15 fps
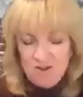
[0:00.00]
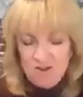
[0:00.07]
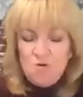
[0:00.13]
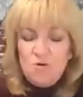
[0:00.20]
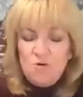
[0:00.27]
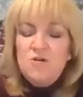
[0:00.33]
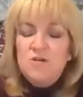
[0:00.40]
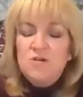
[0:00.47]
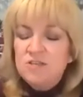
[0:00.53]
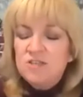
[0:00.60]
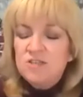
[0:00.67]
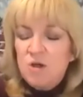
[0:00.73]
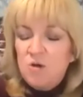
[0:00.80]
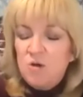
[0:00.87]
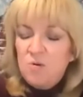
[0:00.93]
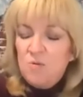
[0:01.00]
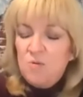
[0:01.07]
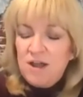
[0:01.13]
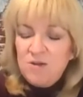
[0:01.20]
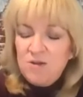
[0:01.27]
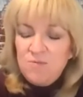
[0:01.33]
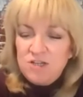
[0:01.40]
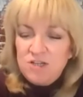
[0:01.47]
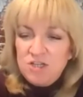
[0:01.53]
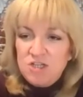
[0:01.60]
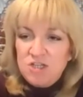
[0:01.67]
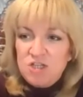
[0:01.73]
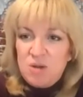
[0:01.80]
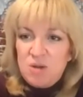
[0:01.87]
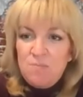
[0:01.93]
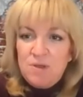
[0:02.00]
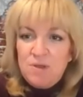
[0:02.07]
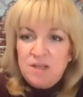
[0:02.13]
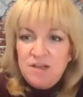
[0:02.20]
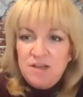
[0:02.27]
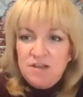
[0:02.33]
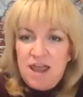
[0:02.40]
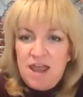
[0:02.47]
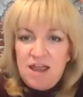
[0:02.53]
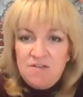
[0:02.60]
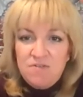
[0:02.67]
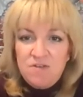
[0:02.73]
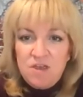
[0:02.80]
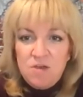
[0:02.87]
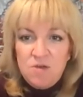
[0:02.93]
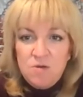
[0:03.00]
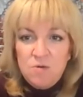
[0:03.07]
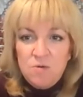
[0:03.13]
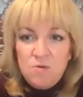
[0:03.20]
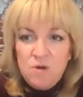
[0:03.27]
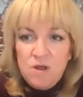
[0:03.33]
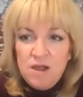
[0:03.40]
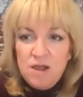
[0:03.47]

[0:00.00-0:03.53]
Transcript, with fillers: Cool. So why don't we just jump in and have you